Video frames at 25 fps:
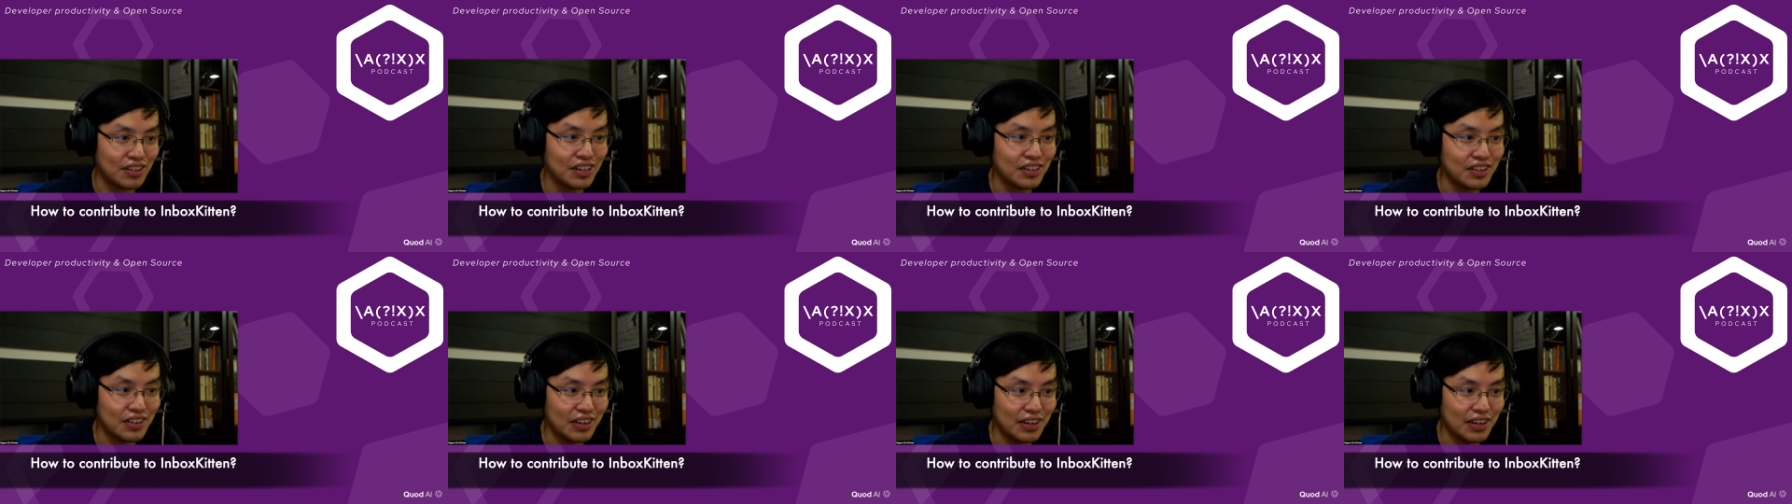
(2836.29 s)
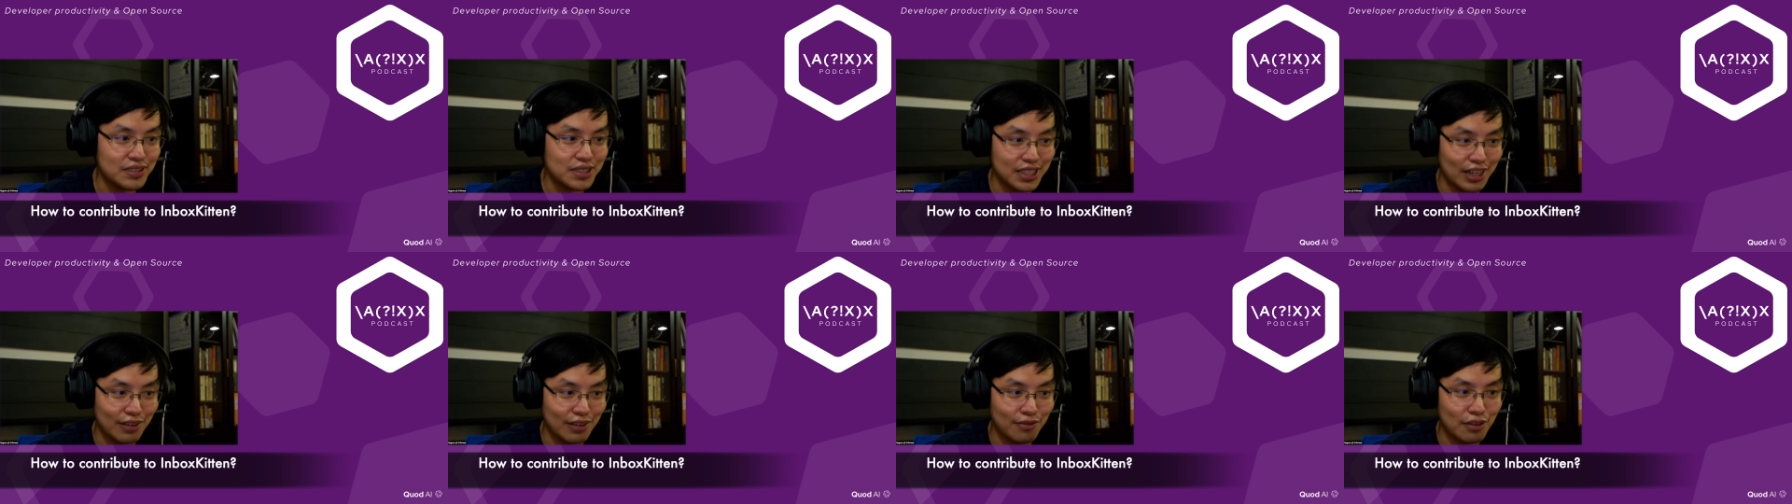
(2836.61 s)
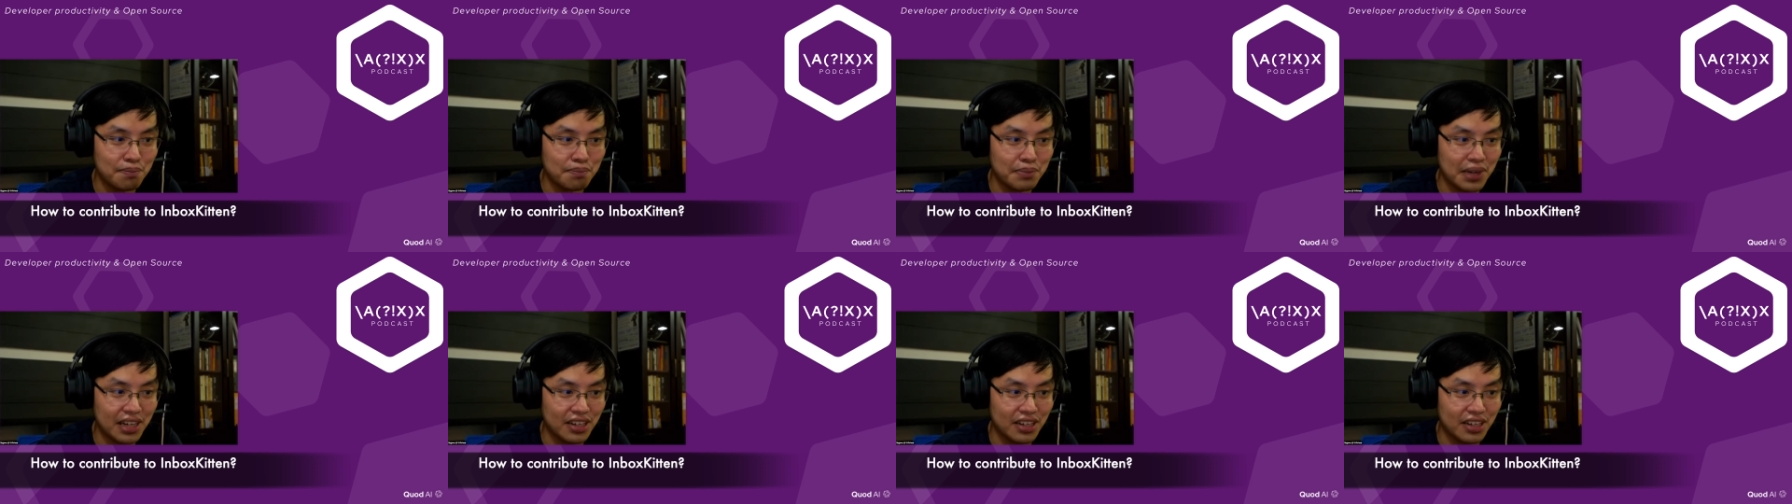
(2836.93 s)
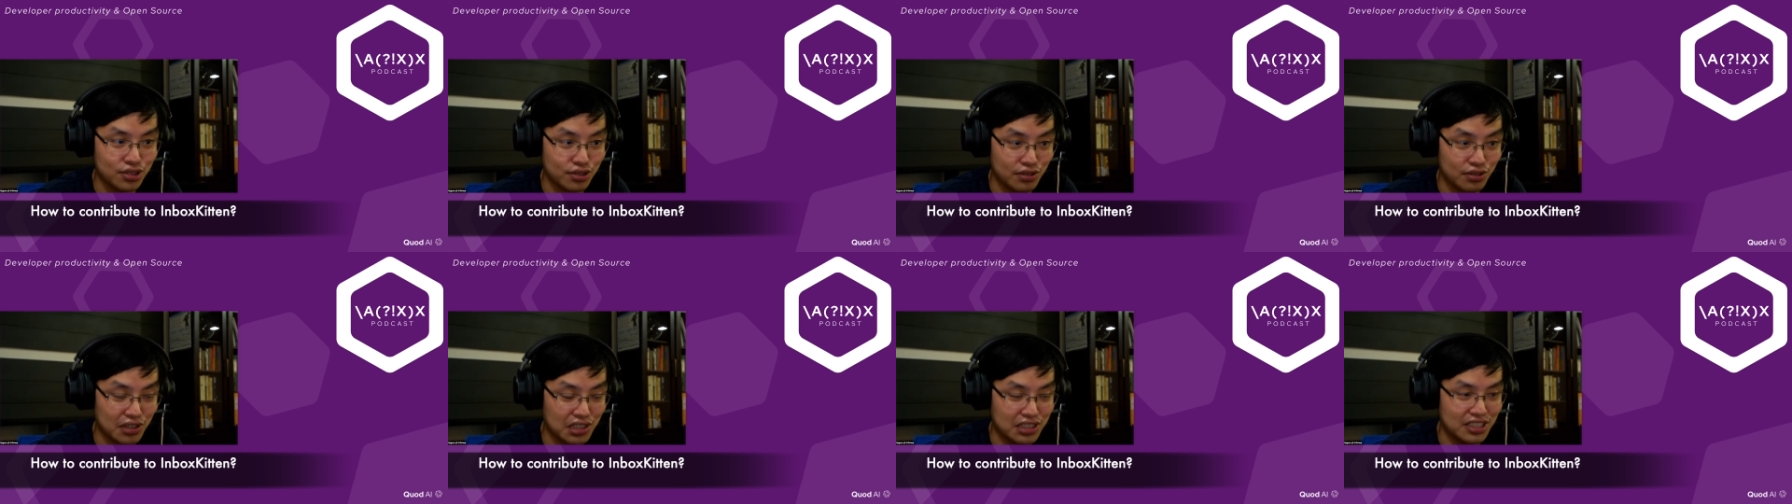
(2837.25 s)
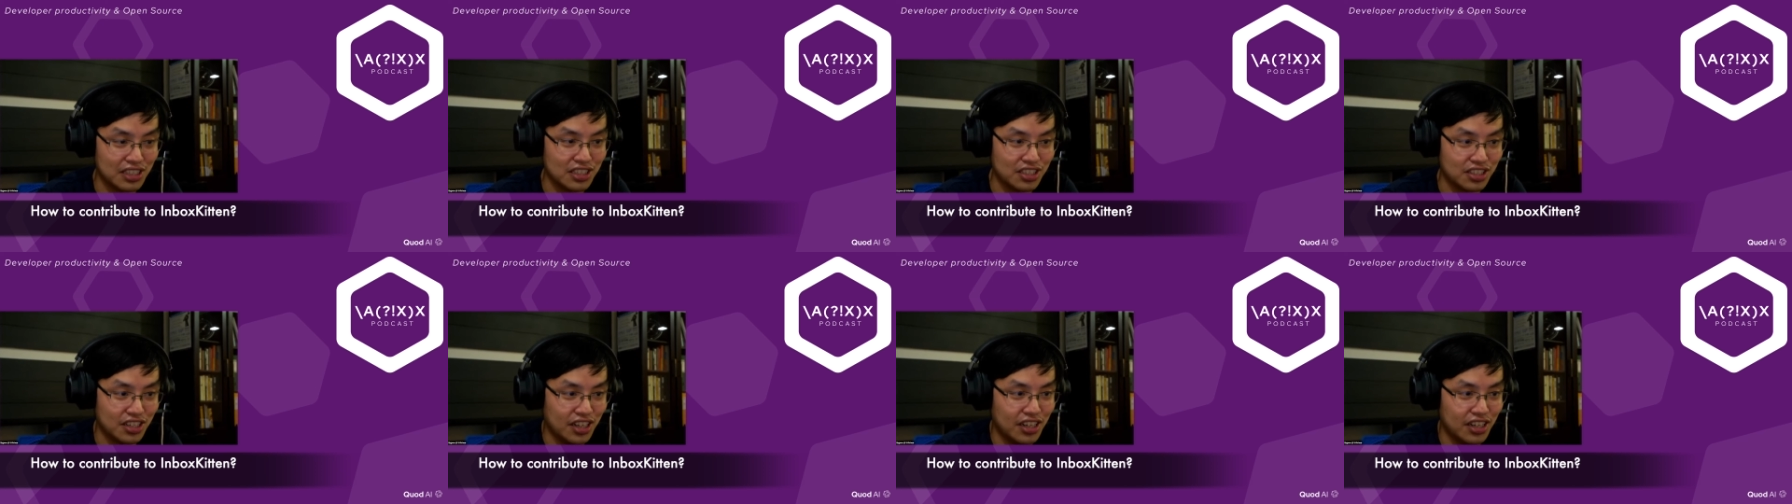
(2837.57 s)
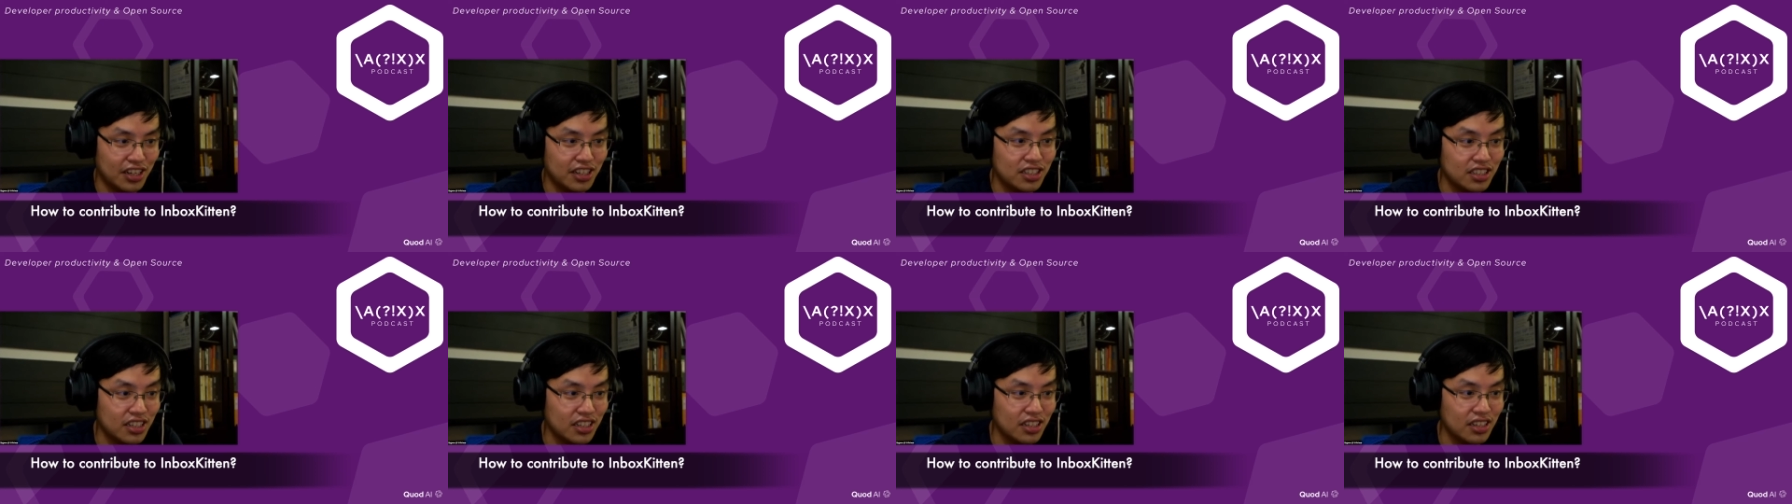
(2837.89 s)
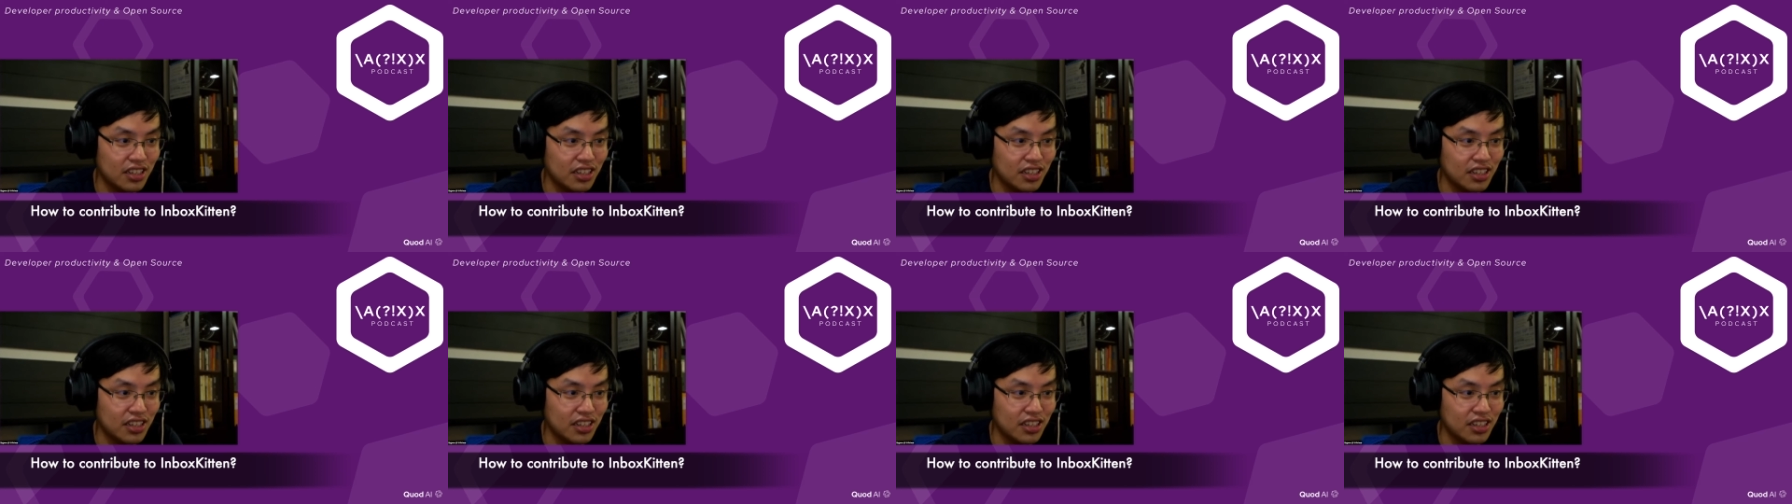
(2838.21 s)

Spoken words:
If someone make a drastic change,